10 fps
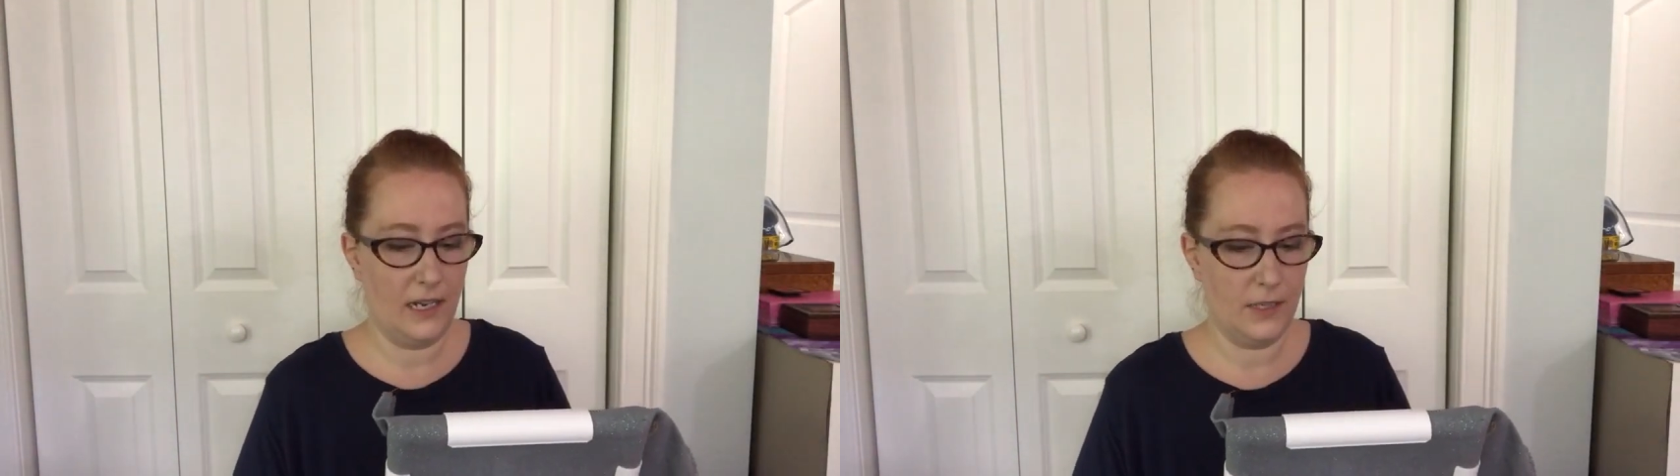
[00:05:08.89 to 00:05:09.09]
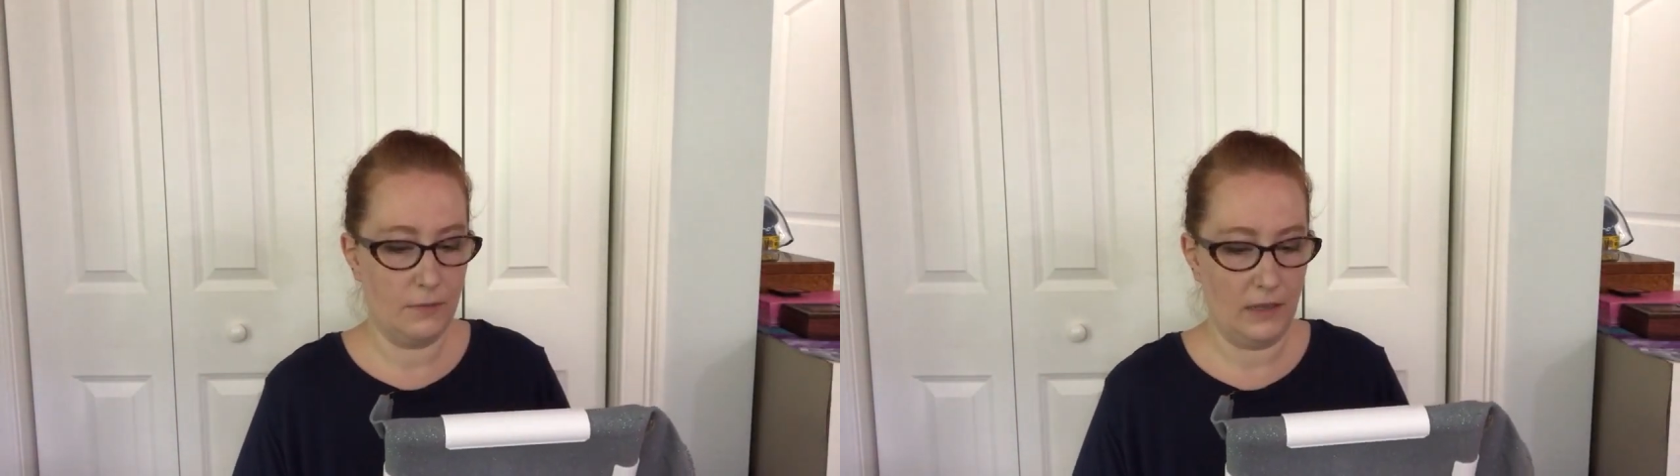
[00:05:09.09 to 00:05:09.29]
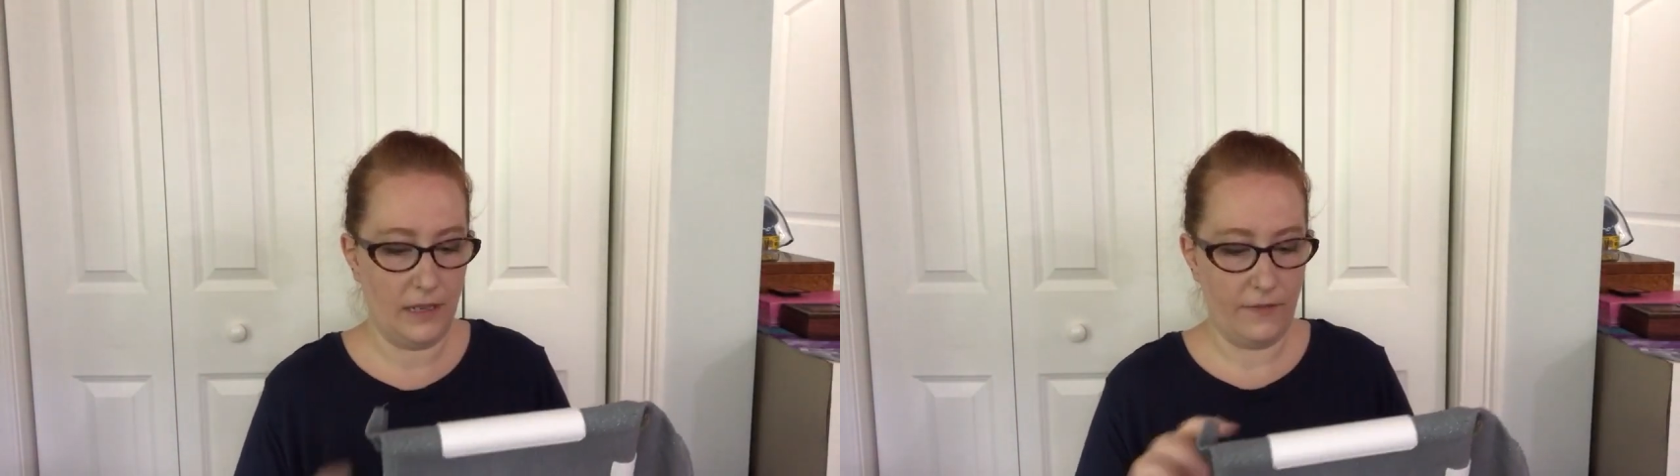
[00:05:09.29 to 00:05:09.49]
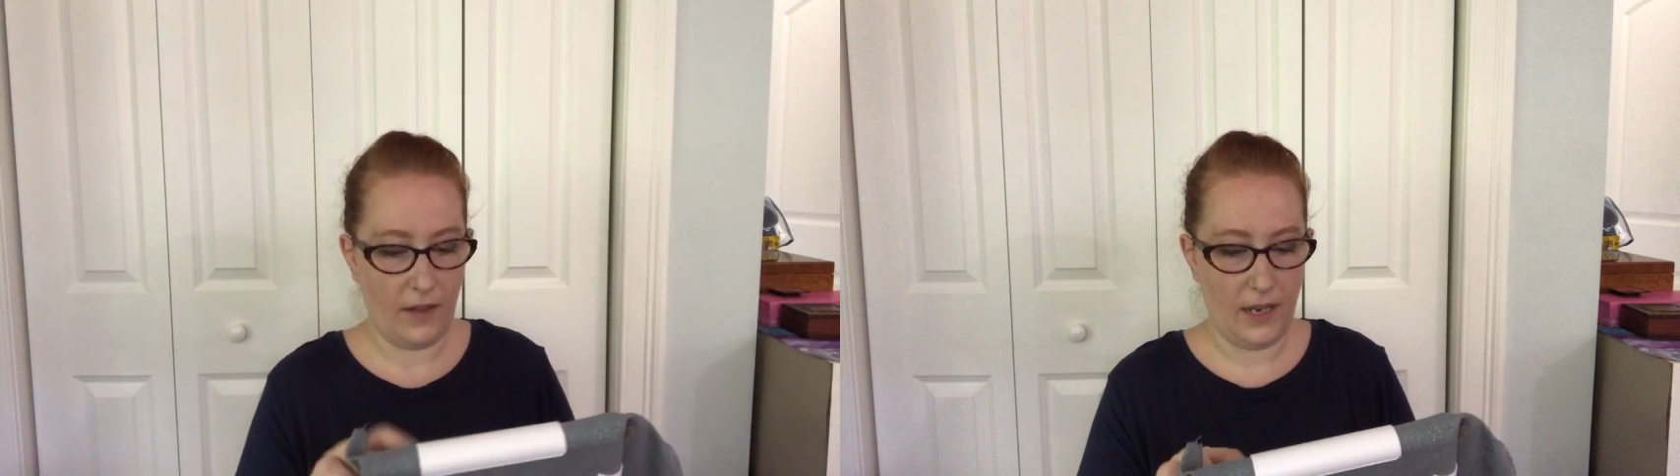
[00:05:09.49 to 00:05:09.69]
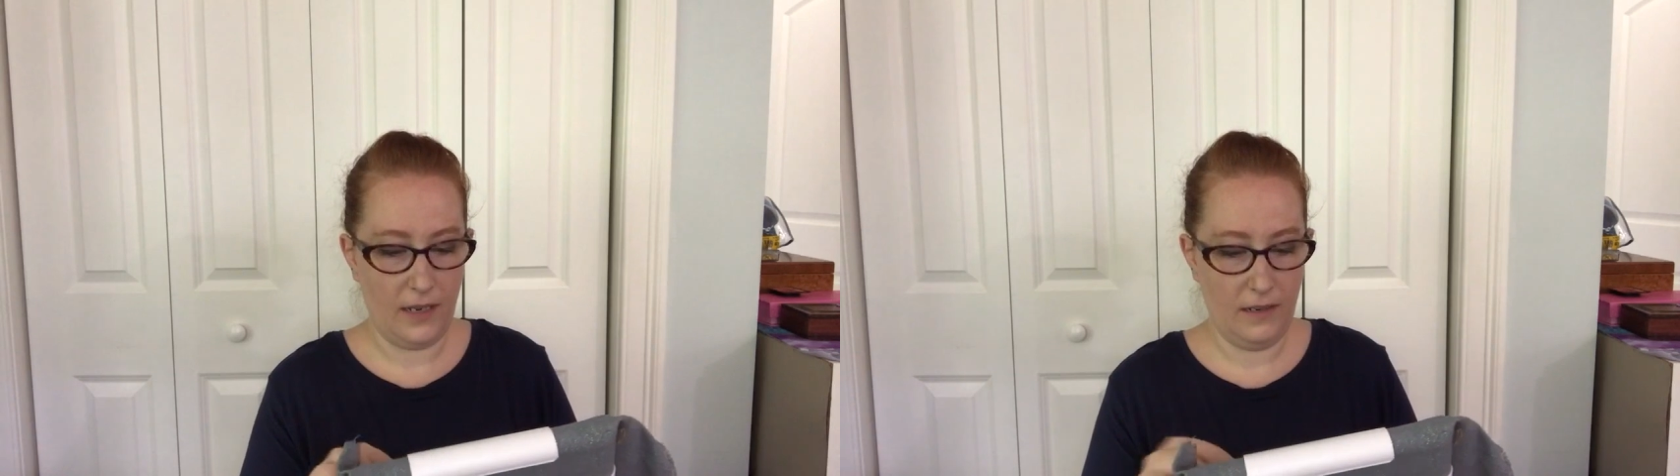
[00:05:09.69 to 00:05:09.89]
It's really
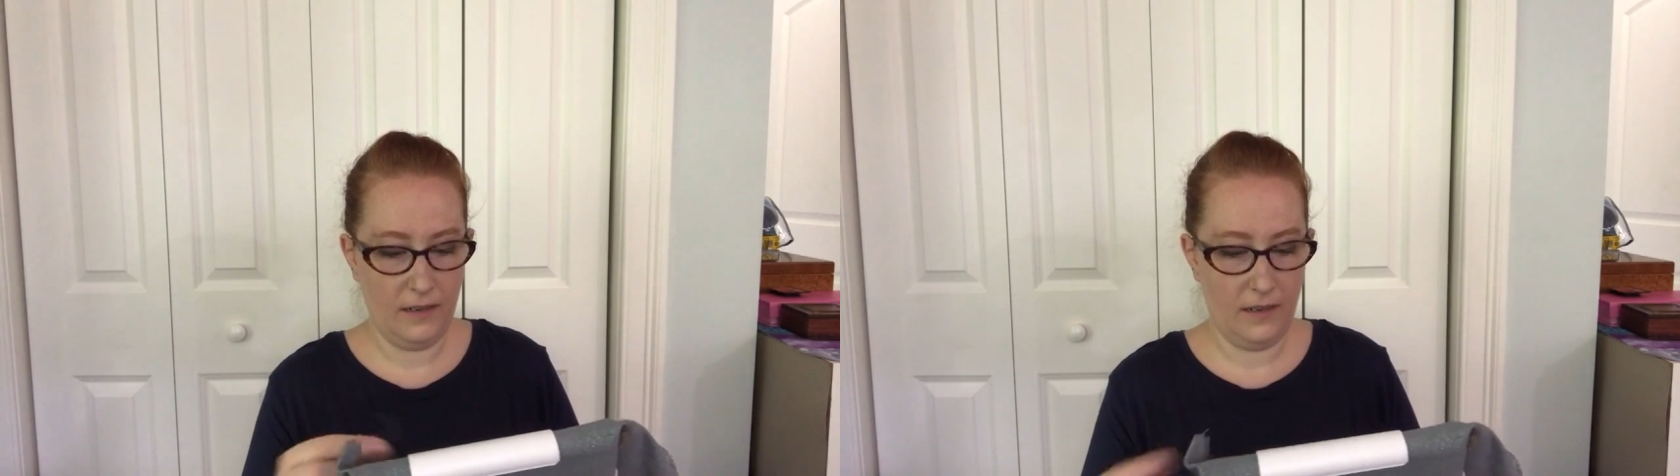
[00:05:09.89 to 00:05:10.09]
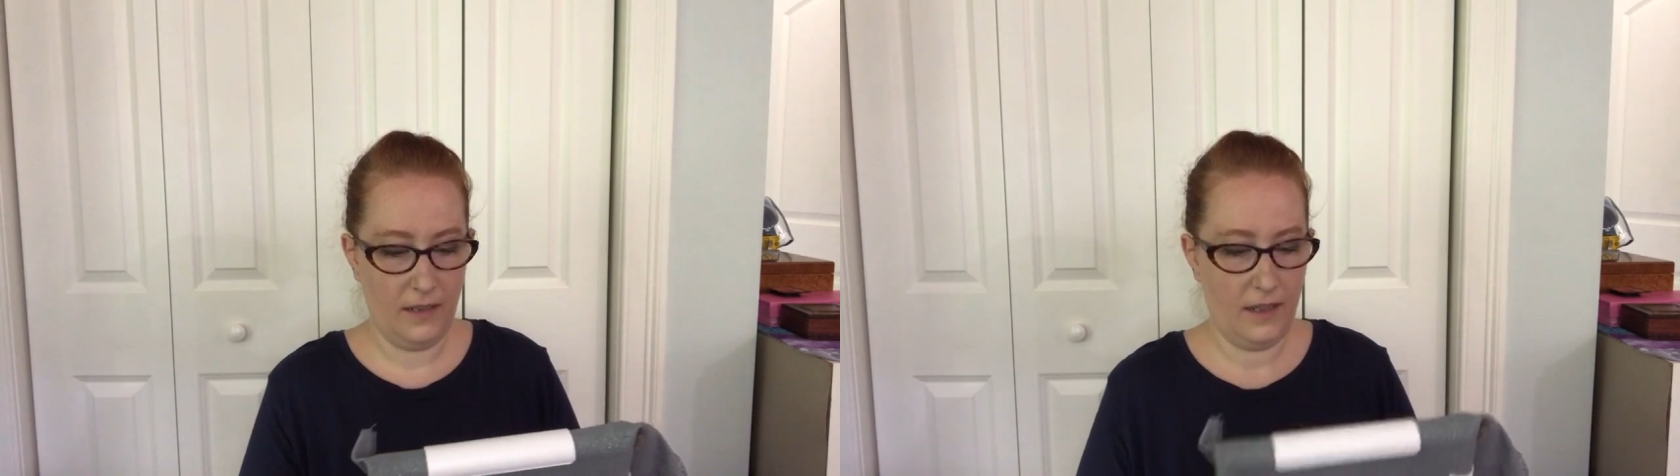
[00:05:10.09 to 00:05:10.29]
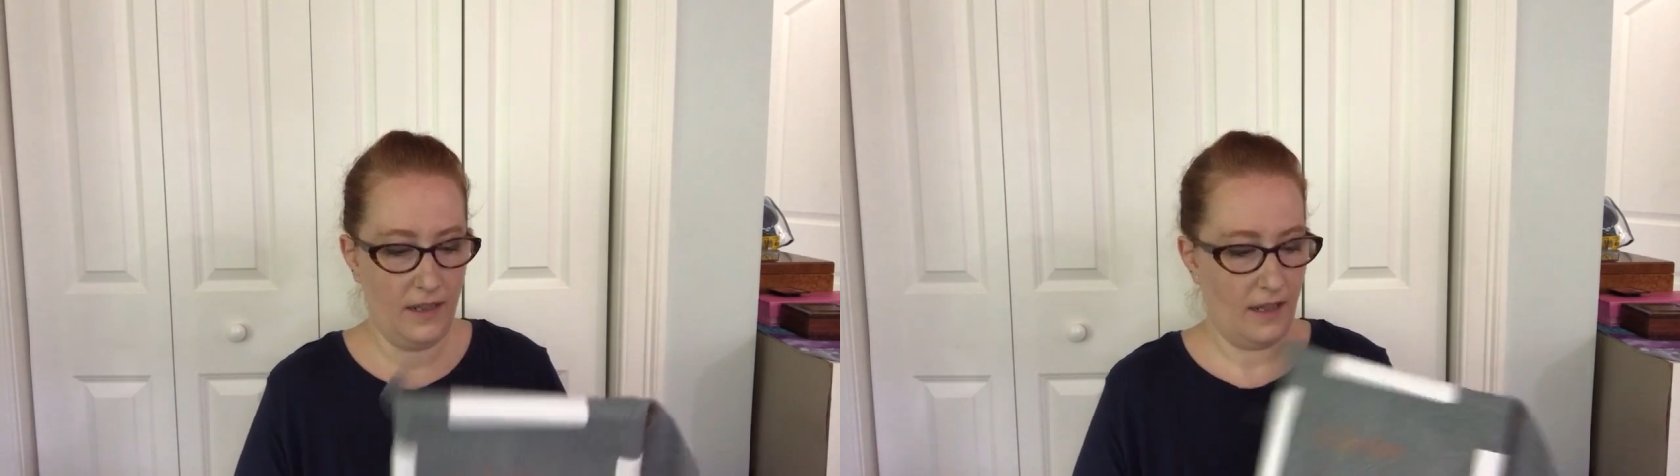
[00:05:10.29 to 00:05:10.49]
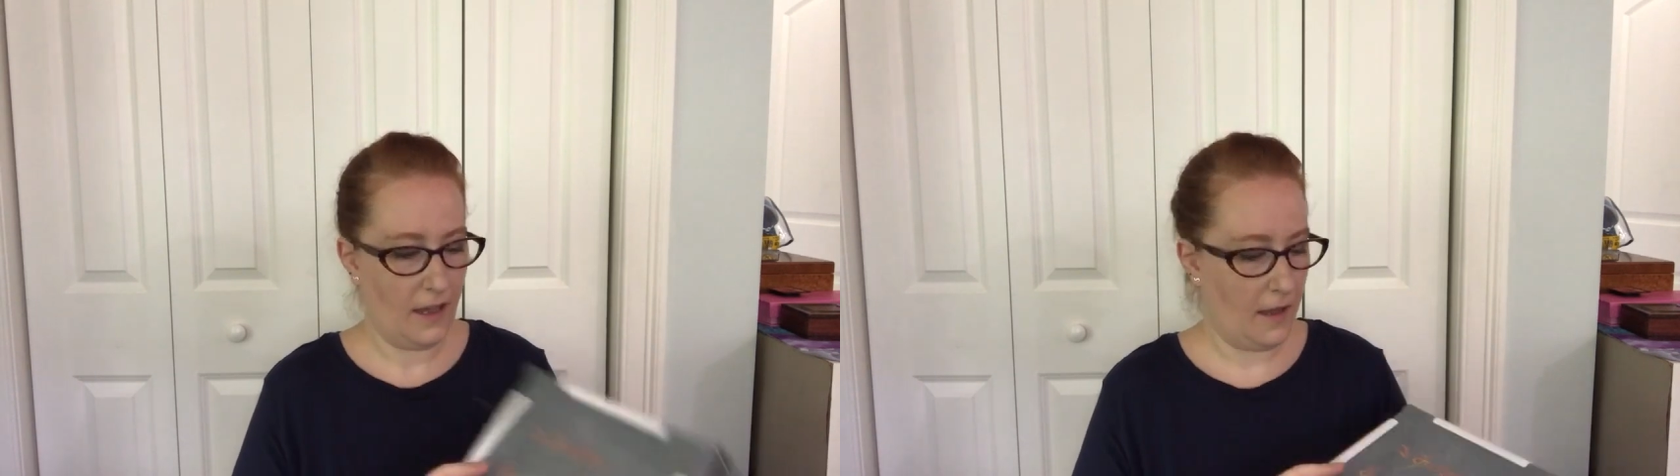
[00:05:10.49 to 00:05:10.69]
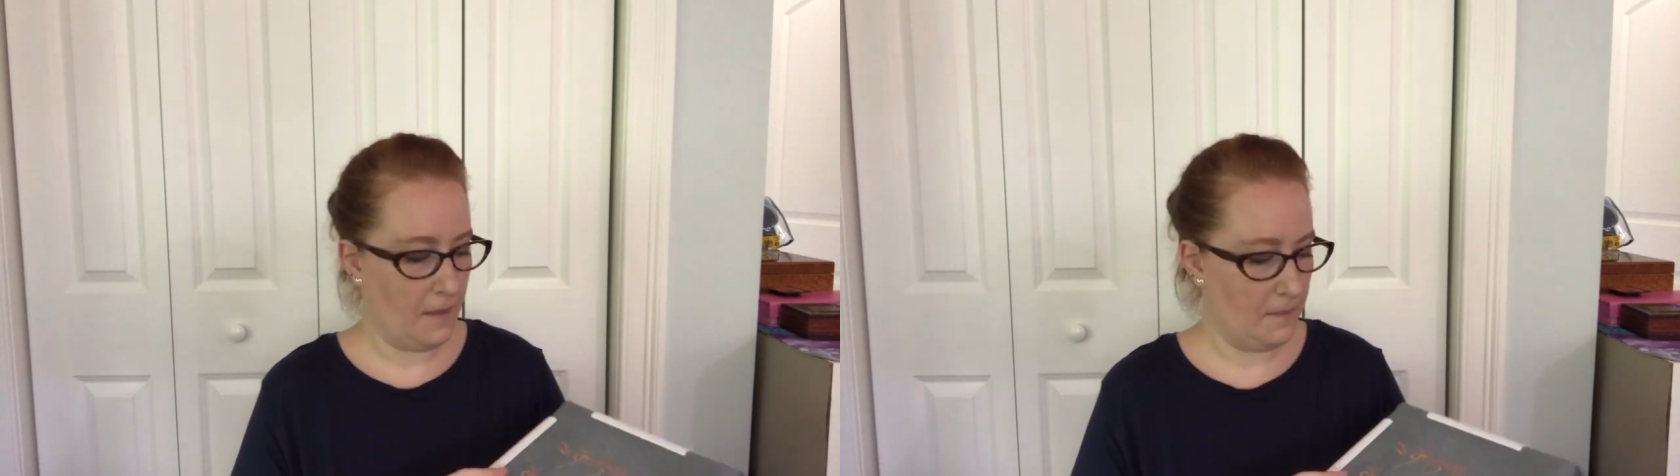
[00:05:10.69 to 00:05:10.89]
fun.
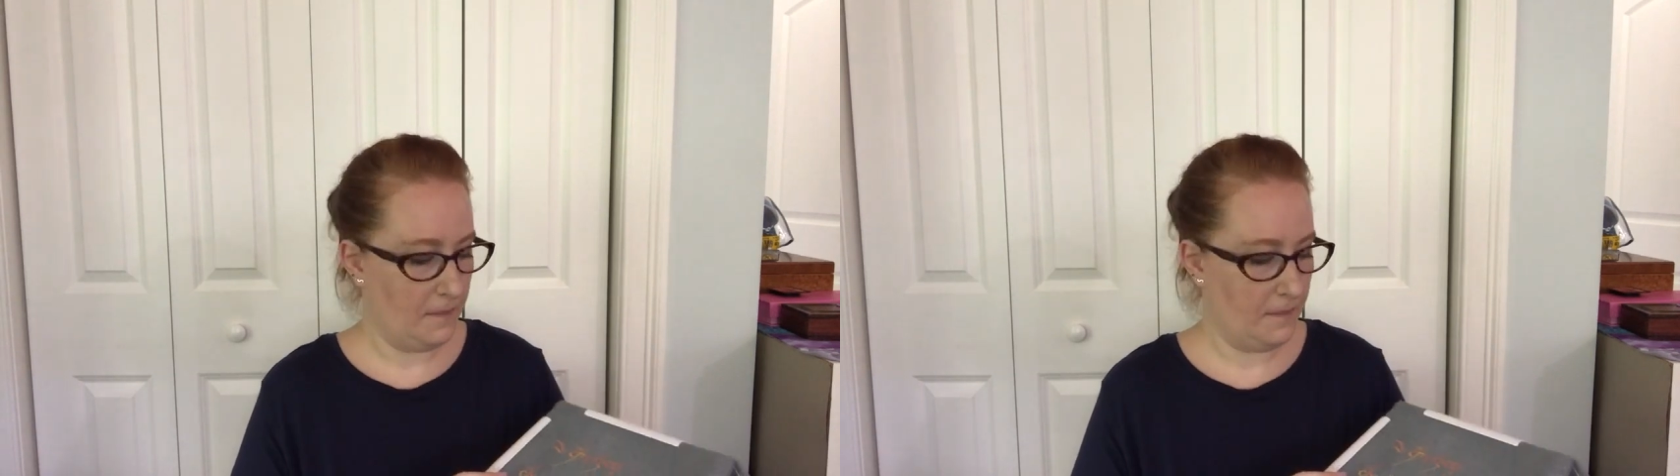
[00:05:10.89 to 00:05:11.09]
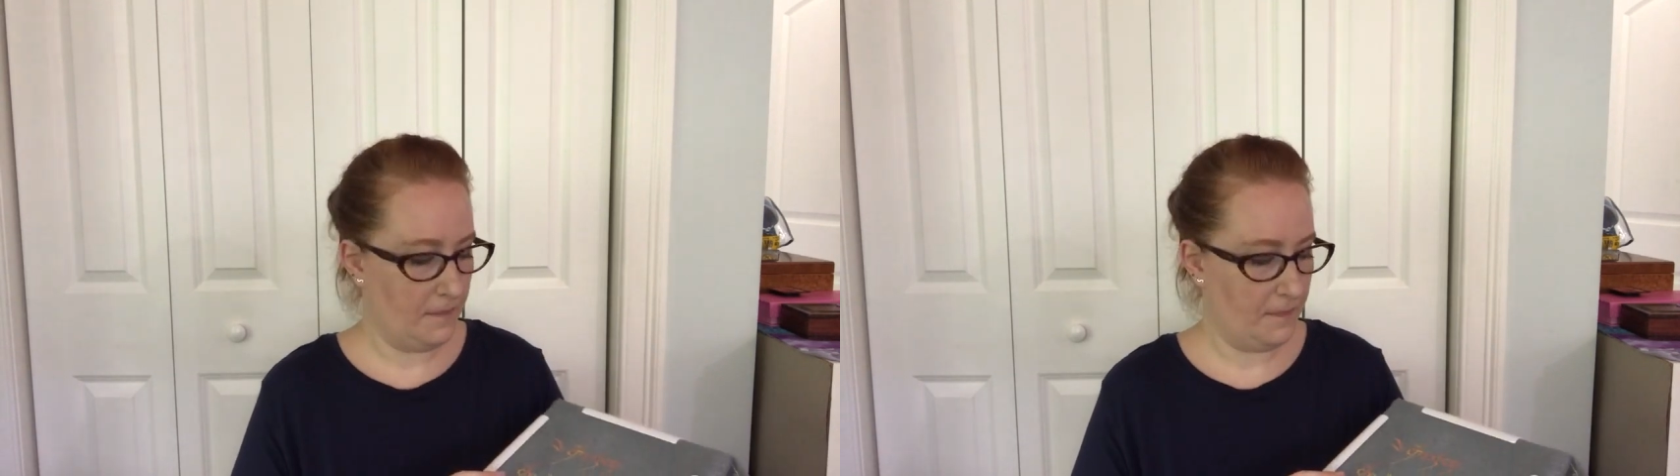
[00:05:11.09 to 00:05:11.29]
And